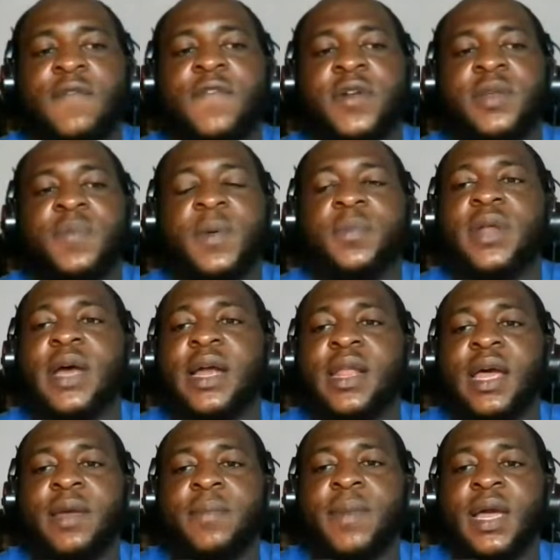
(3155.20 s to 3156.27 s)
the people that are
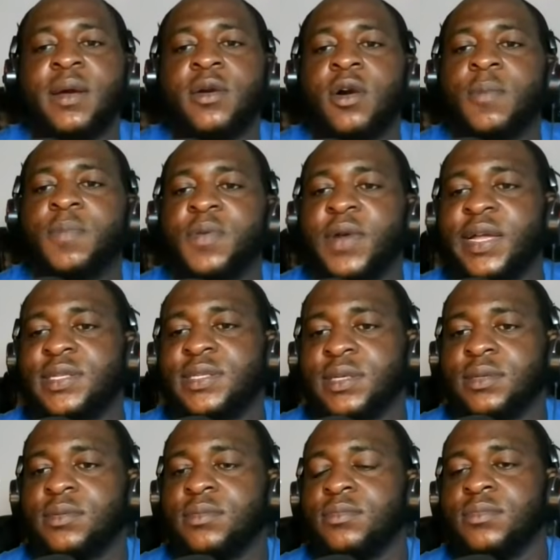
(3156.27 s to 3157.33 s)
in my
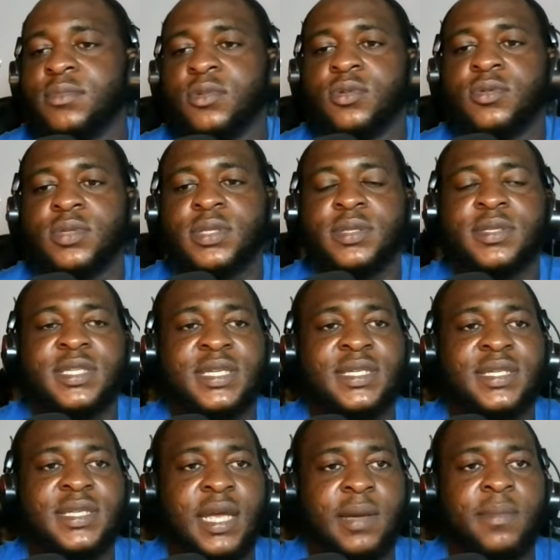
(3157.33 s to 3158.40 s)
copywriting
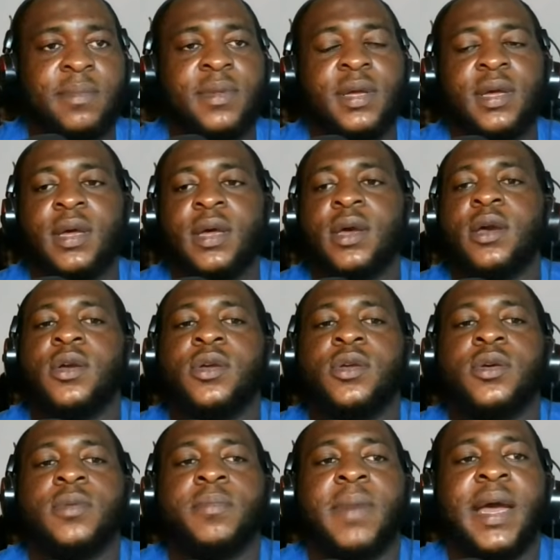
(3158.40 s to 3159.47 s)
system,
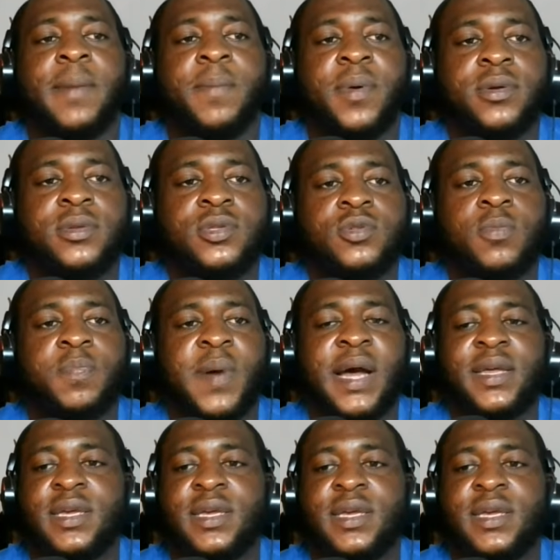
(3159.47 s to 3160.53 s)
my bundle
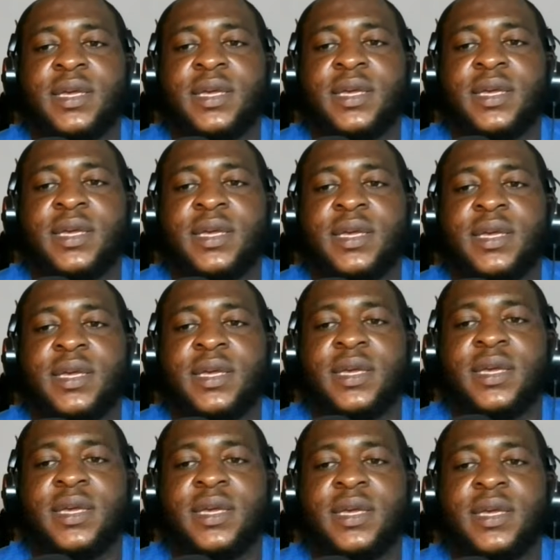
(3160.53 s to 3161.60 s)
package, I'm going to give
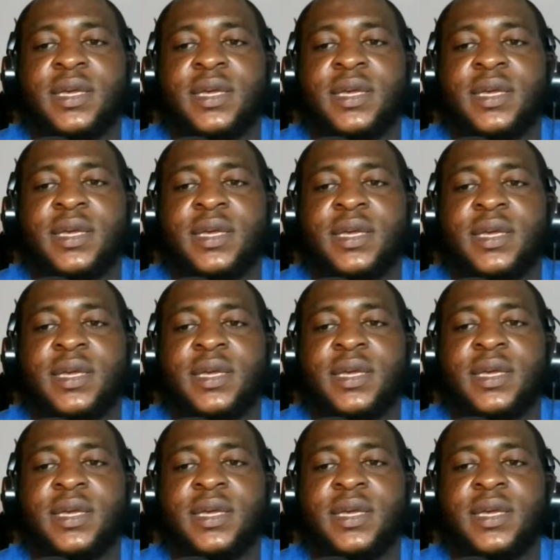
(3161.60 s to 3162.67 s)
you some of your,
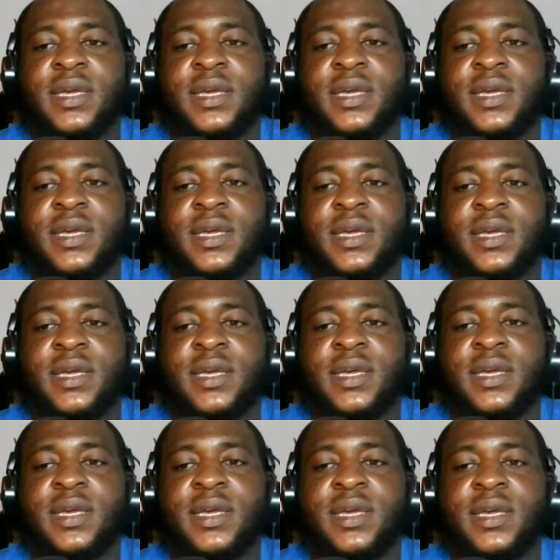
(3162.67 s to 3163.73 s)
I'm going to be talking to you in
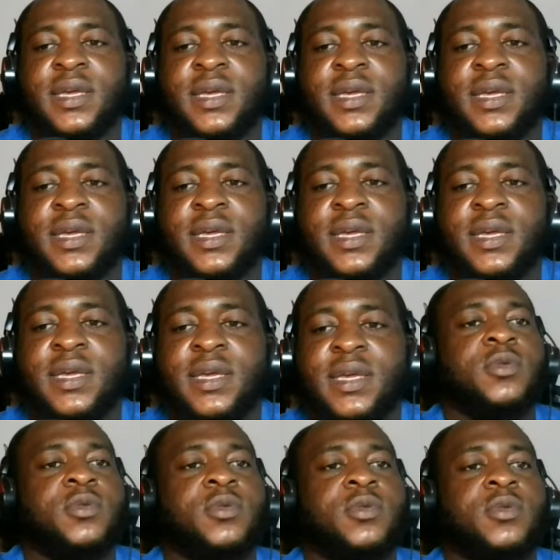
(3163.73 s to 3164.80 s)
the group there. We'll
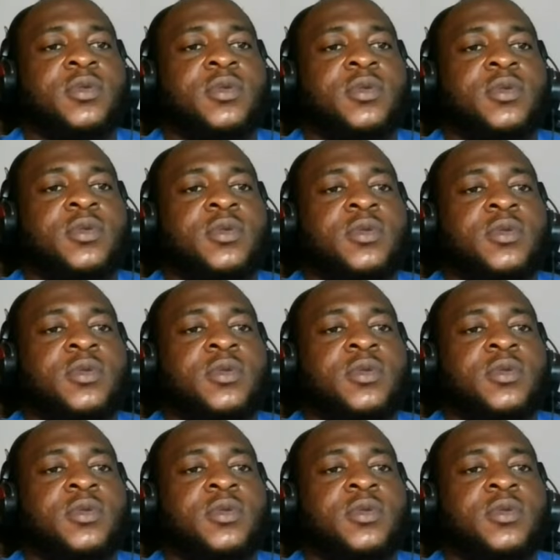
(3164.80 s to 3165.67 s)
be doing some reviews.